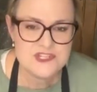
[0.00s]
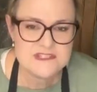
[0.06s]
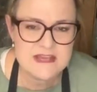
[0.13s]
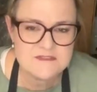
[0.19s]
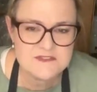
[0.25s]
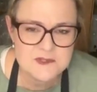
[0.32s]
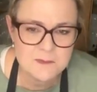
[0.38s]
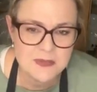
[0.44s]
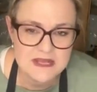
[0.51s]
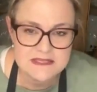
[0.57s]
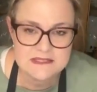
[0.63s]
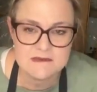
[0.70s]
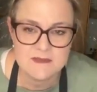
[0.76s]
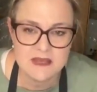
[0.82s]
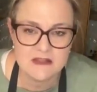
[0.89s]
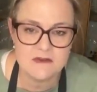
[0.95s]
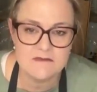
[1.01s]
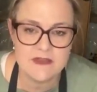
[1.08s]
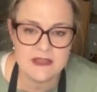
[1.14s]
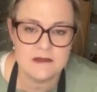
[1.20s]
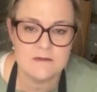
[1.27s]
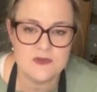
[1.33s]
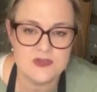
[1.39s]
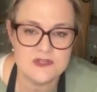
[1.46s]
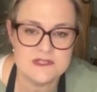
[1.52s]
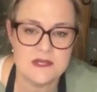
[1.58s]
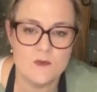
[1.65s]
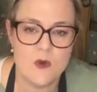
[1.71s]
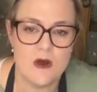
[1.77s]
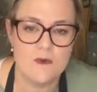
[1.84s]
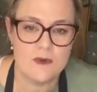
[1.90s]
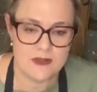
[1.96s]
We just have to play some elevator
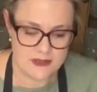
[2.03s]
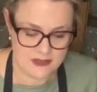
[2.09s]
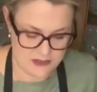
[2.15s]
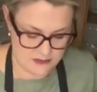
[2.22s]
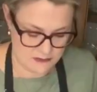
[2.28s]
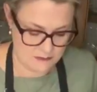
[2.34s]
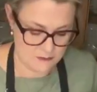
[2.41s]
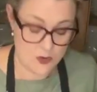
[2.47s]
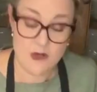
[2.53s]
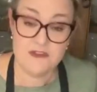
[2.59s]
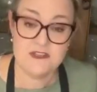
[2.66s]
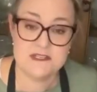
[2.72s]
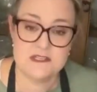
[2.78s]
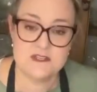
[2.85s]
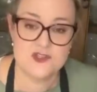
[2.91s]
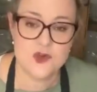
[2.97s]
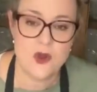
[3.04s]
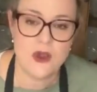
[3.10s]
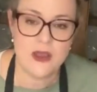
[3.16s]
music while this is